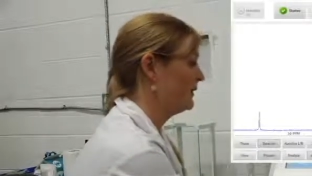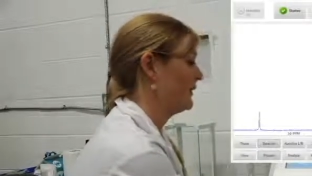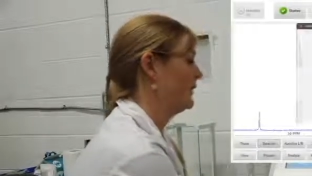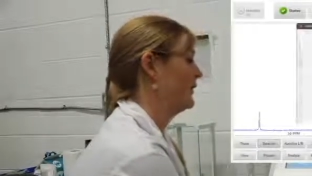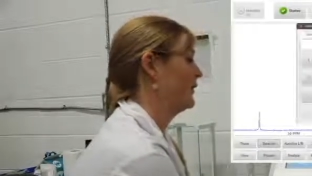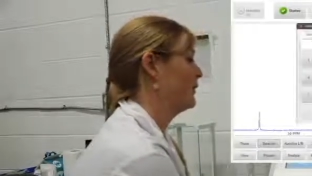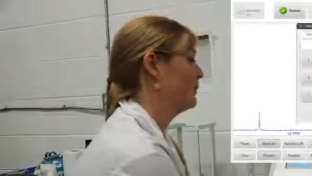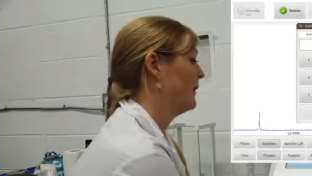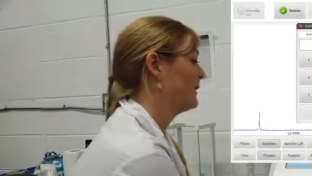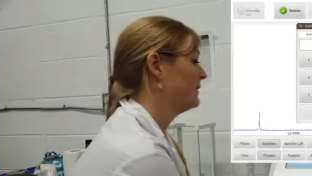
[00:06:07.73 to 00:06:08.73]
If I click on
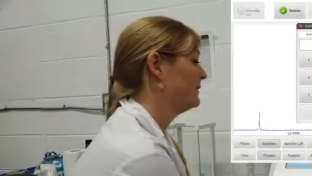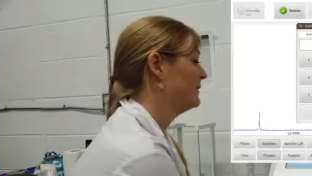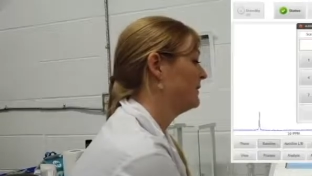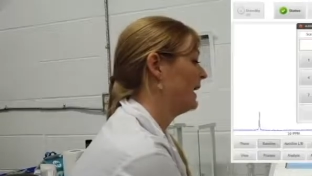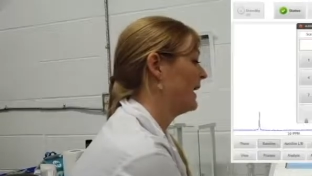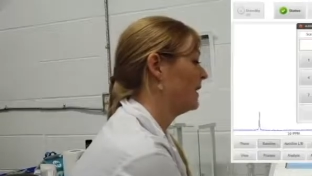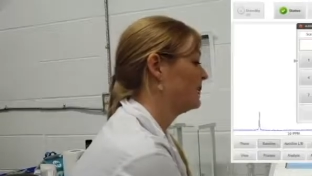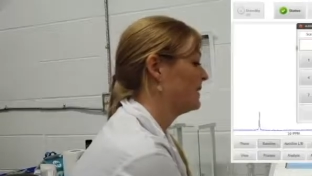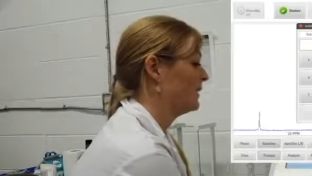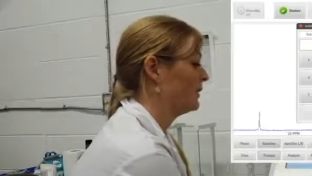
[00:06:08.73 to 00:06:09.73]
the button,
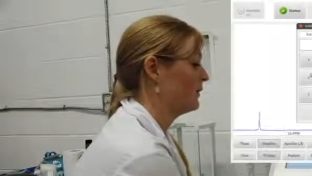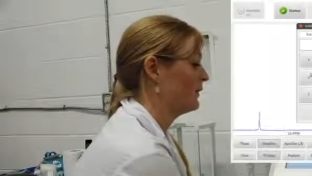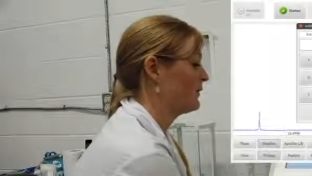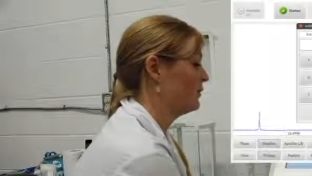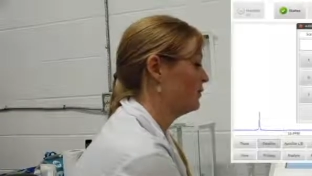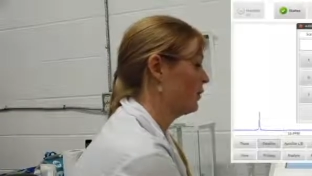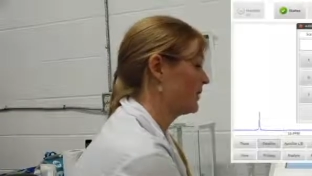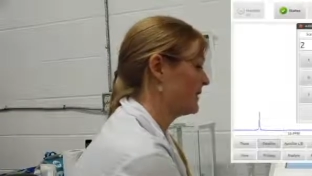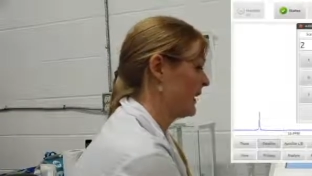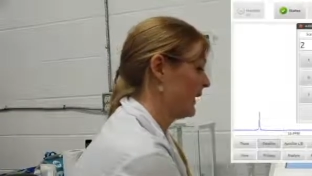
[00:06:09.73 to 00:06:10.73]
say I want to run 2
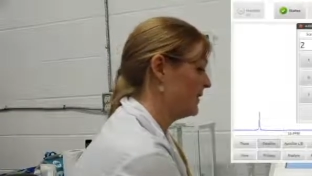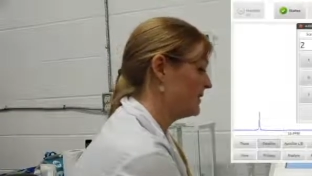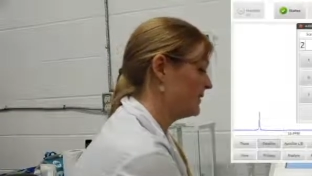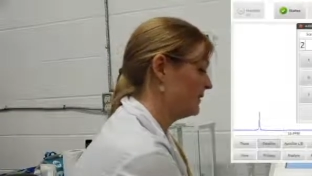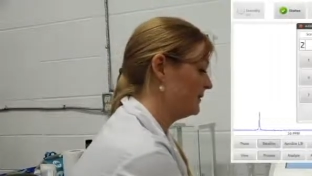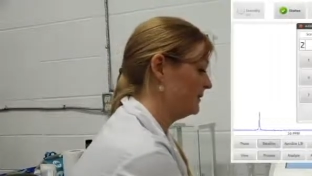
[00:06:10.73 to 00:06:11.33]
more scans,